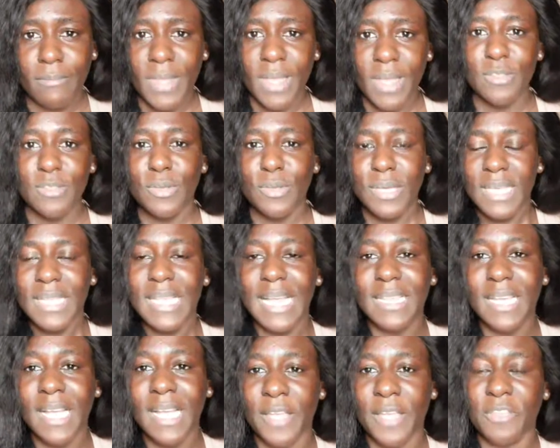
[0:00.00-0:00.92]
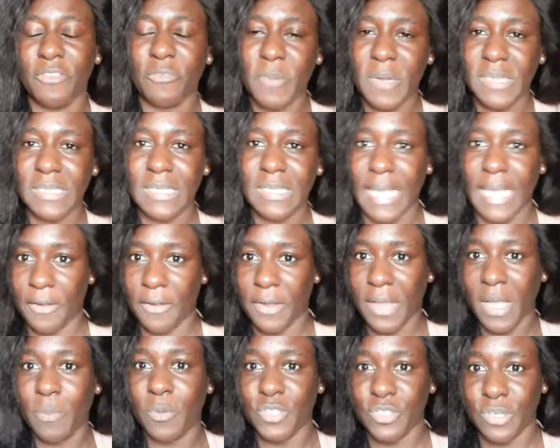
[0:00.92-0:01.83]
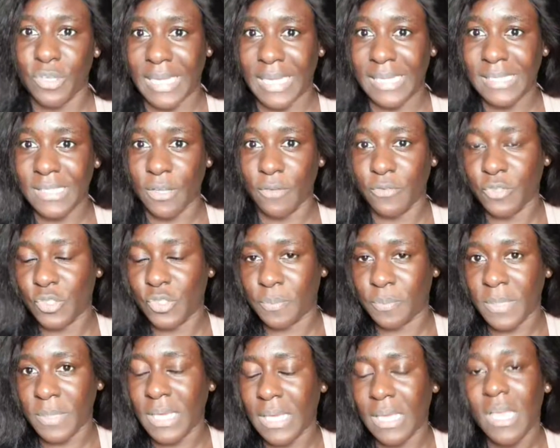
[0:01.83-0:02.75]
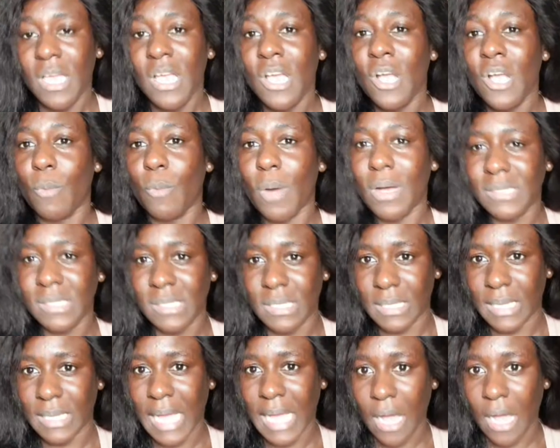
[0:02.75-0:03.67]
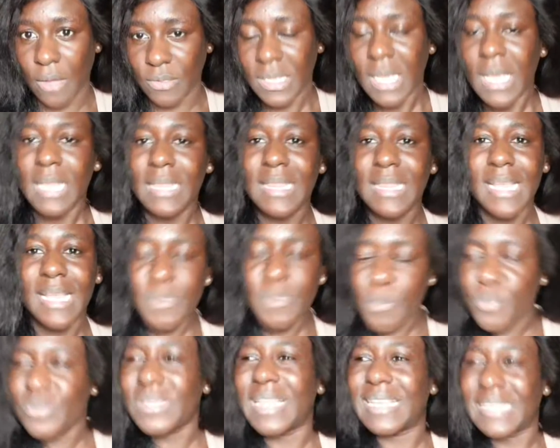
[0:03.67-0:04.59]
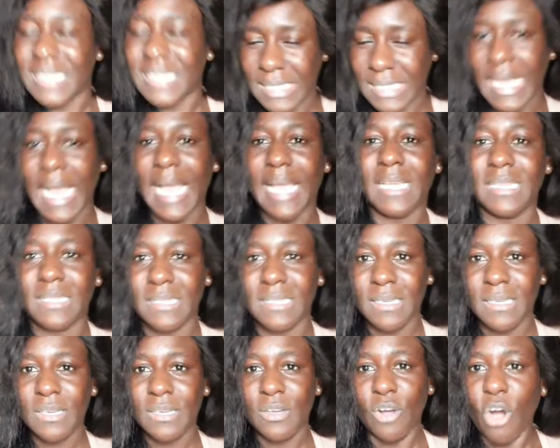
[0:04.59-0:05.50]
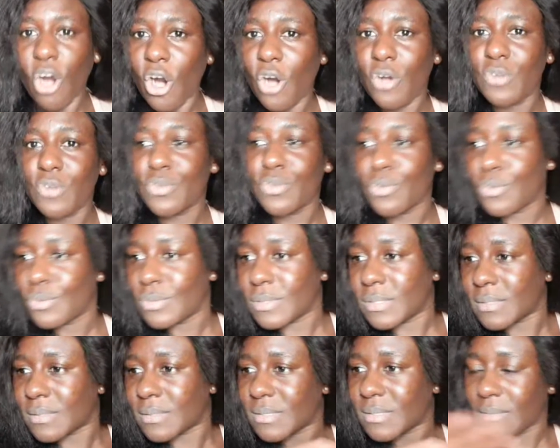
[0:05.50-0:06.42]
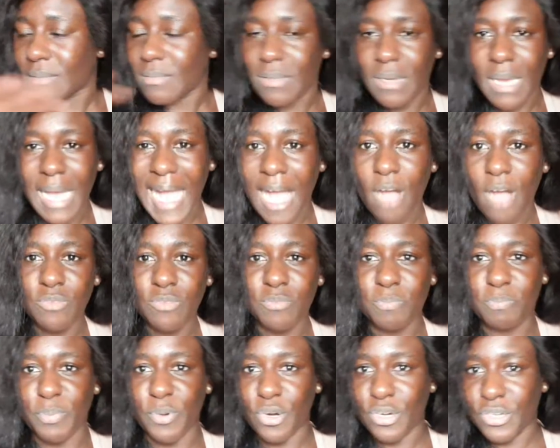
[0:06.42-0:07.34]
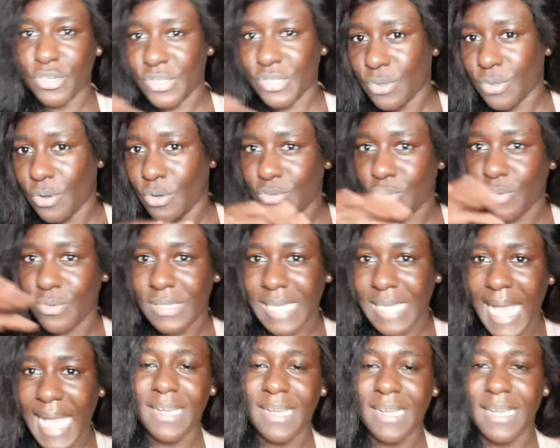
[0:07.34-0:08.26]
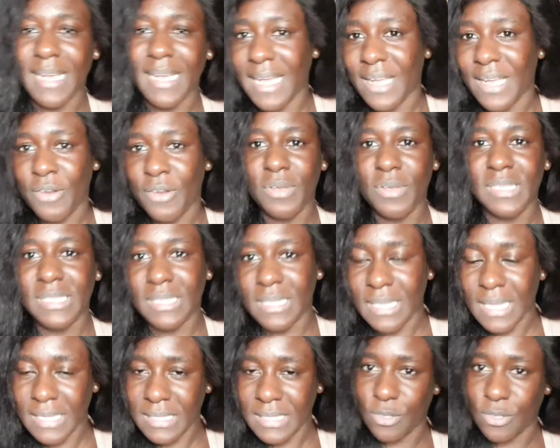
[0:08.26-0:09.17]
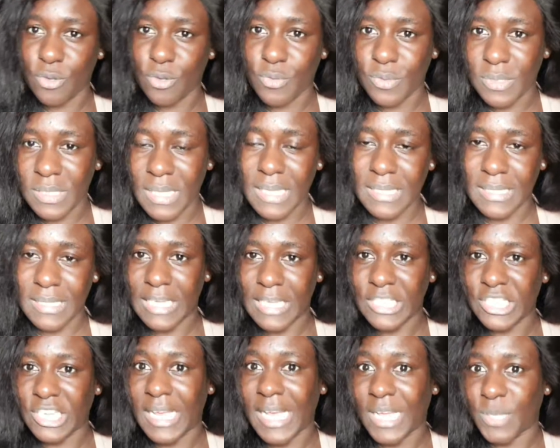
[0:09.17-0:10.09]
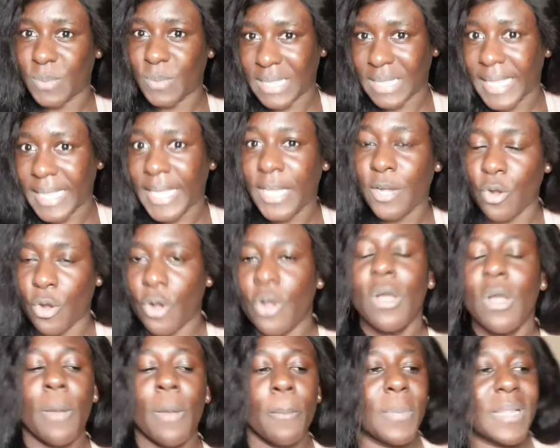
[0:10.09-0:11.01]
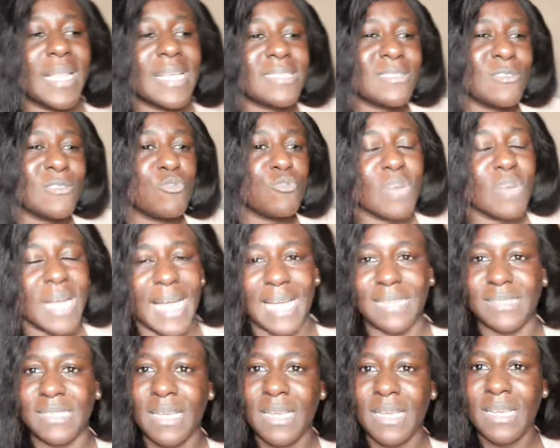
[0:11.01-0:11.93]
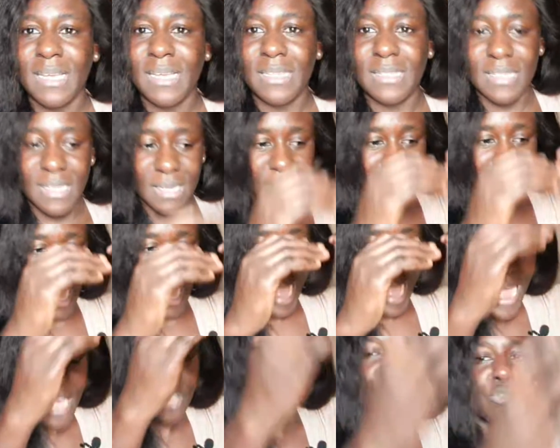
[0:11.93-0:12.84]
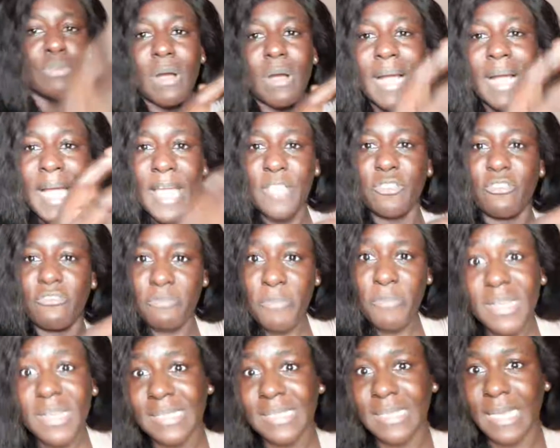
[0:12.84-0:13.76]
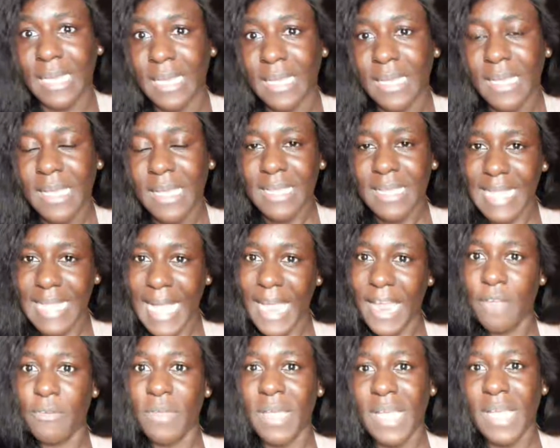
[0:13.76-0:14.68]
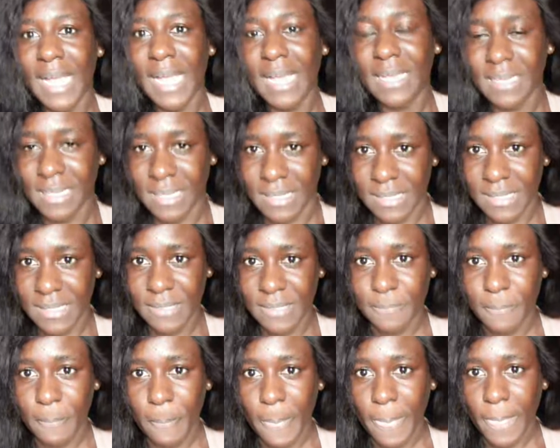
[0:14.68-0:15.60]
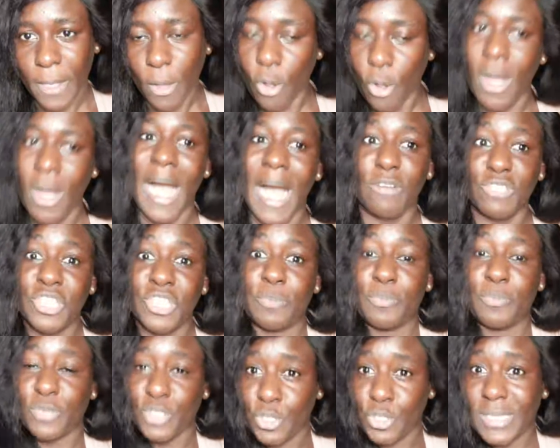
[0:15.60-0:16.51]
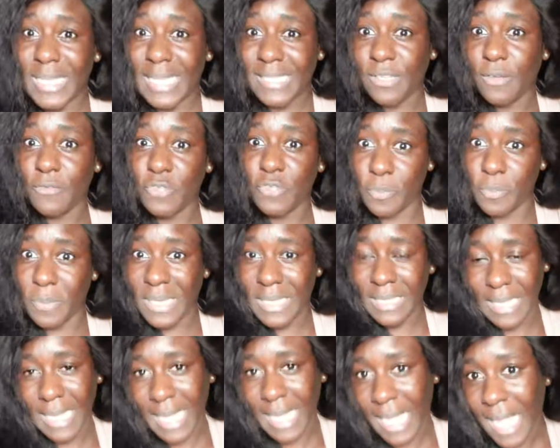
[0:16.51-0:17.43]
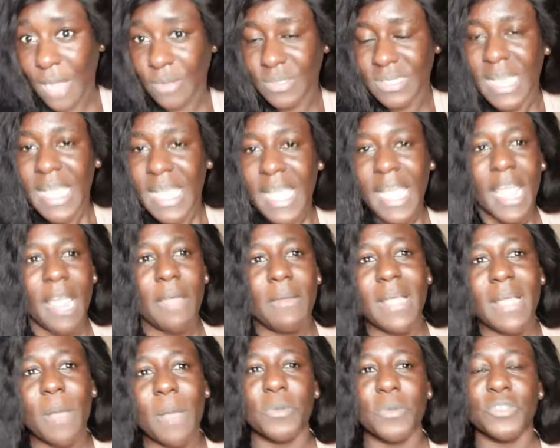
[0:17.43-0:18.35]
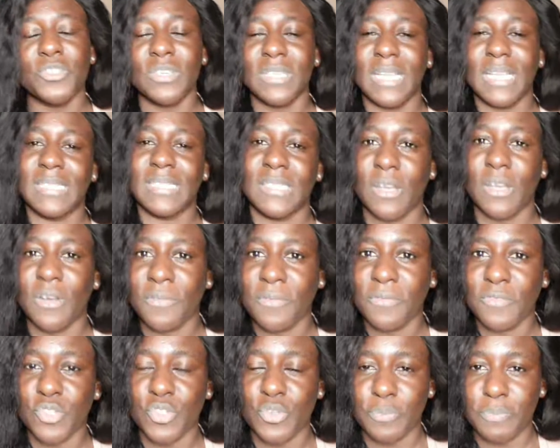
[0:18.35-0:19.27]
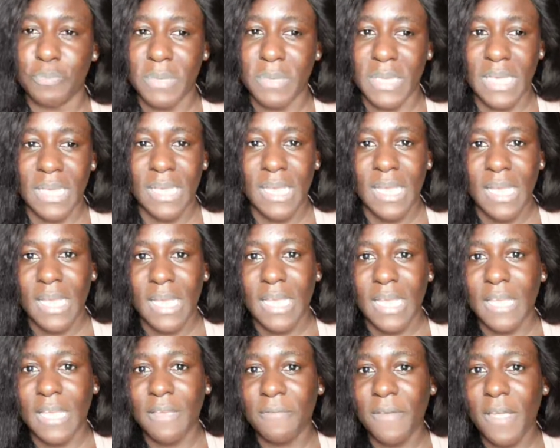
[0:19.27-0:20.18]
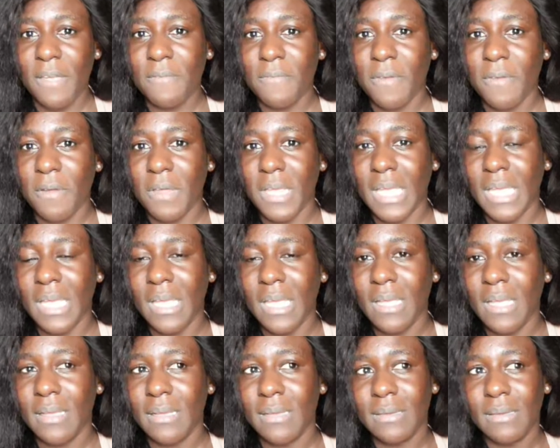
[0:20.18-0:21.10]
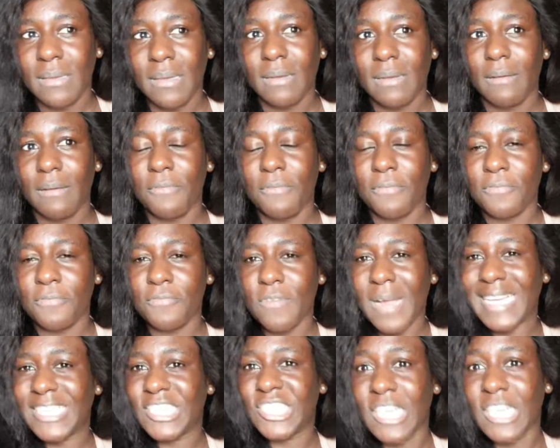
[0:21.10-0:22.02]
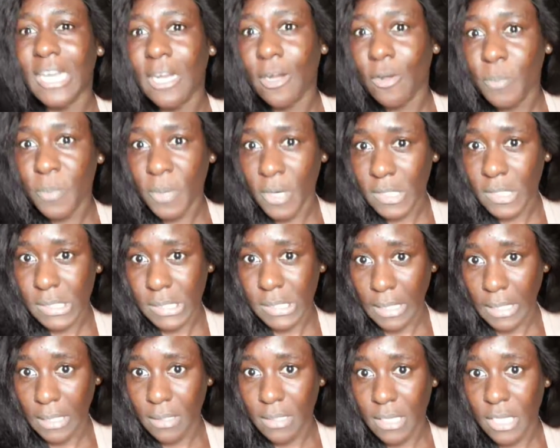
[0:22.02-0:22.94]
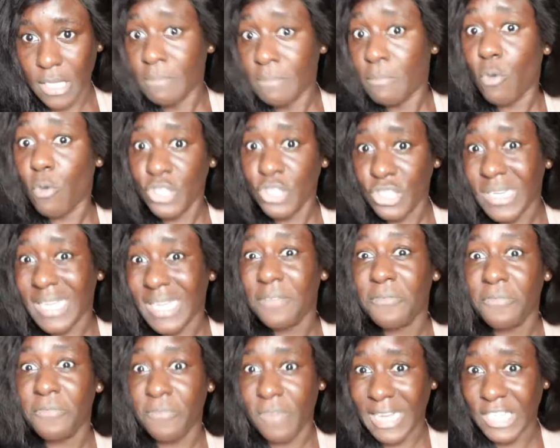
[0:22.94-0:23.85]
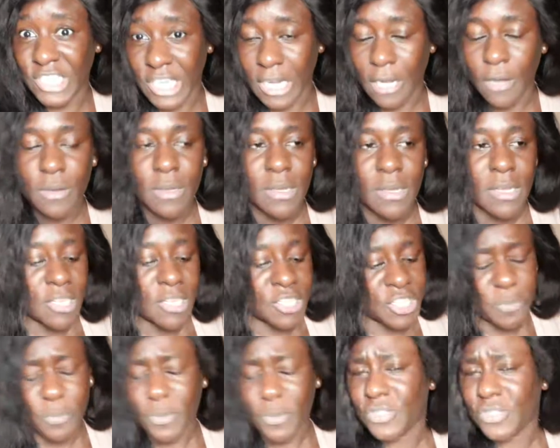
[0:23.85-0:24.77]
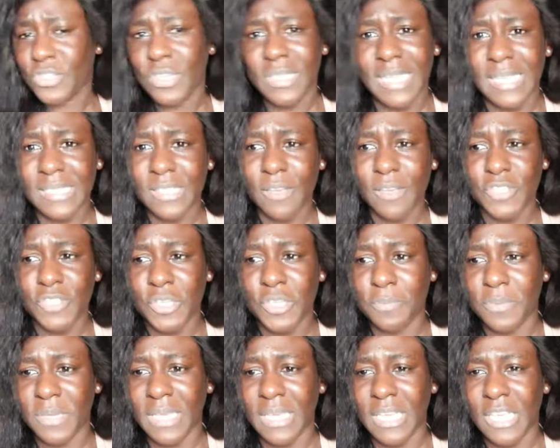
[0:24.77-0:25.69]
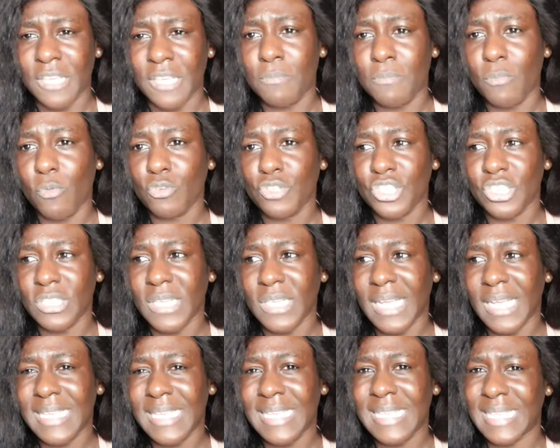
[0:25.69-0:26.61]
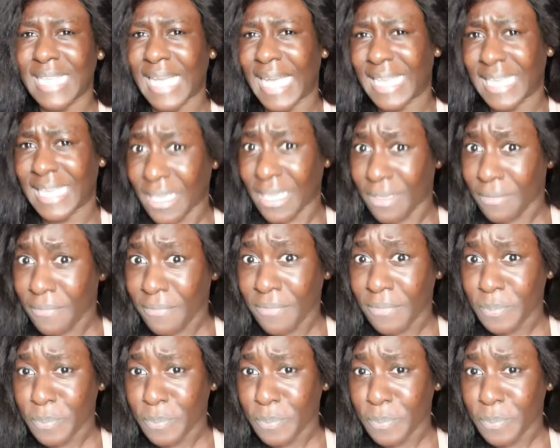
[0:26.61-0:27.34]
looking at the kind of person that Erica portrayed herself to be whilst in the house, let's put aside all those outbursts, all those anger, craziness, and all those things that she had with Lekon. But let's look at the actual kind of person that Erica is, or how she portrayed herself to be in the house. Erica portrayed herself to be a very, very fragile person, emotionally fragile. She portrayed herself to be emotionally naive.